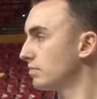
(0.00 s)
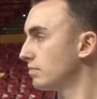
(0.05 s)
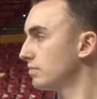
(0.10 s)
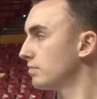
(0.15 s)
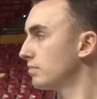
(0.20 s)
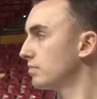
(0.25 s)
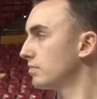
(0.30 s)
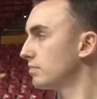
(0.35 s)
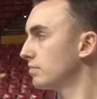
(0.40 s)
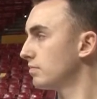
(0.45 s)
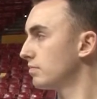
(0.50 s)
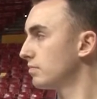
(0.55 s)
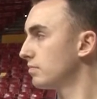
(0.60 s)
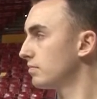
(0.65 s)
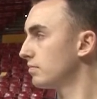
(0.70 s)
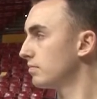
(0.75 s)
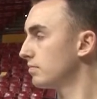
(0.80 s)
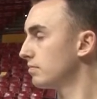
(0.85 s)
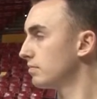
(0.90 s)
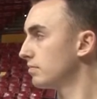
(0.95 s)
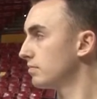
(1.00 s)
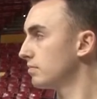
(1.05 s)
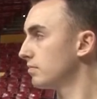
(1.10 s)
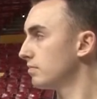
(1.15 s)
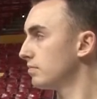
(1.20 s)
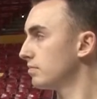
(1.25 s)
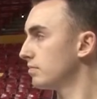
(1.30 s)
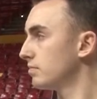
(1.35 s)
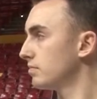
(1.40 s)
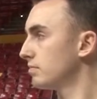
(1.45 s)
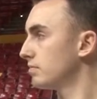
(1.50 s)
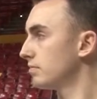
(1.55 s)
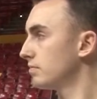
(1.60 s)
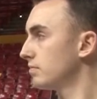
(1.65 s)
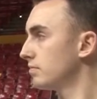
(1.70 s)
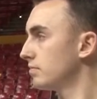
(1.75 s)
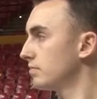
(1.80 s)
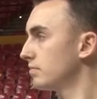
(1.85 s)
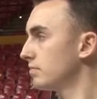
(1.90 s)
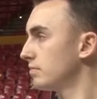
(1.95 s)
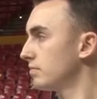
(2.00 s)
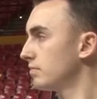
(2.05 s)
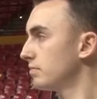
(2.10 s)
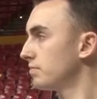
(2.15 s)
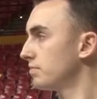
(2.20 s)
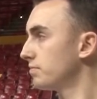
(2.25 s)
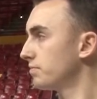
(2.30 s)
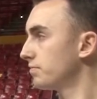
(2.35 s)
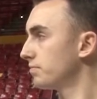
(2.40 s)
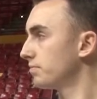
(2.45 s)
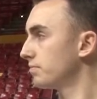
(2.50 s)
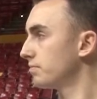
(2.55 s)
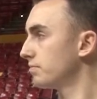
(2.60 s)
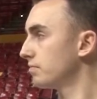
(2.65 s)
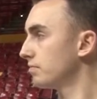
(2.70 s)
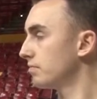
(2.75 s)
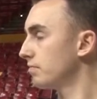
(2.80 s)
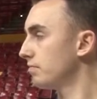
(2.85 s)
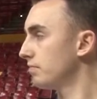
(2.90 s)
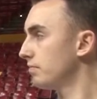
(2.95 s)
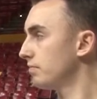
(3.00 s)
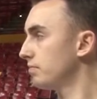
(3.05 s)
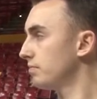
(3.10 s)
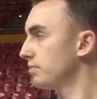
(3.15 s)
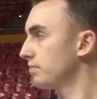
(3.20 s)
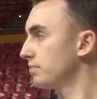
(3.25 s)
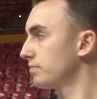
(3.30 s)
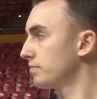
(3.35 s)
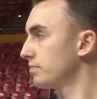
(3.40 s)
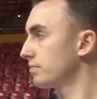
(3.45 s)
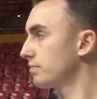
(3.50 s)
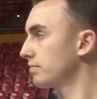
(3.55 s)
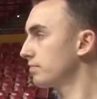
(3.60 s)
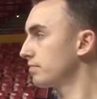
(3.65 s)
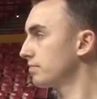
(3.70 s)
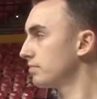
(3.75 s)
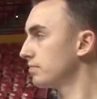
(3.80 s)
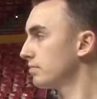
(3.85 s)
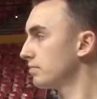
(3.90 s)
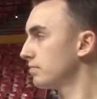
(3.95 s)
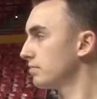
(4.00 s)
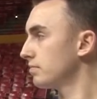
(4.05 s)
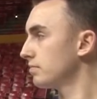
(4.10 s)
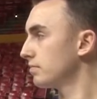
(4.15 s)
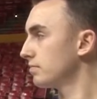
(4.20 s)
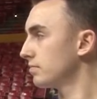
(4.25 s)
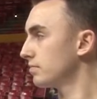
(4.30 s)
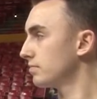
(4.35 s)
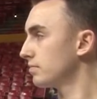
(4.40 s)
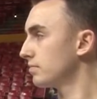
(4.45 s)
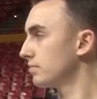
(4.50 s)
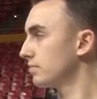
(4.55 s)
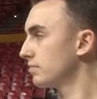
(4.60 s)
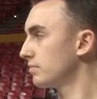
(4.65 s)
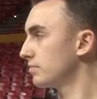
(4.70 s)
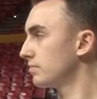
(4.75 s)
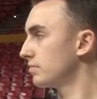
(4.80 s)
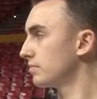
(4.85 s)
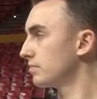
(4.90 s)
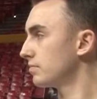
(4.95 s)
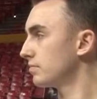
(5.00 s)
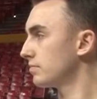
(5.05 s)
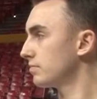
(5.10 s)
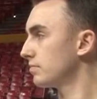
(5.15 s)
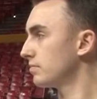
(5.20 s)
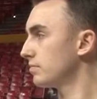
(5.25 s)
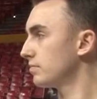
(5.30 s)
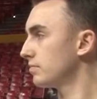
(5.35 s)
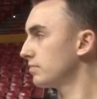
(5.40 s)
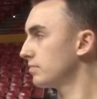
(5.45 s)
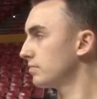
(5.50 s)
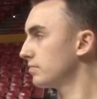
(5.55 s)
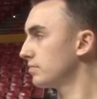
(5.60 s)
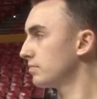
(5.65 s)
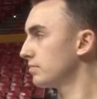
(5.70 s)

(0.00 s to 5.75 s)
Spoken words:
[no speech]